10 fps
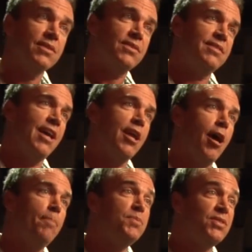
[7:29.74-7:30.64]
can
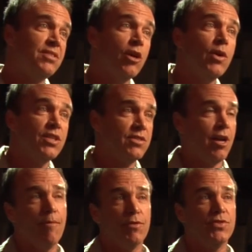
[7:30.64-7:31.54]
set up
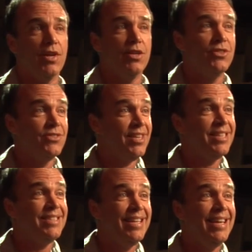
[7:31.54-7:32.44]
serious conversations
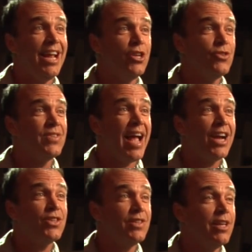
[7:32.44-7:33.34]
that teenagers
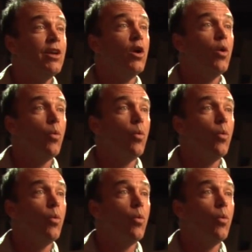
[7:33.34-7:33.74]
actually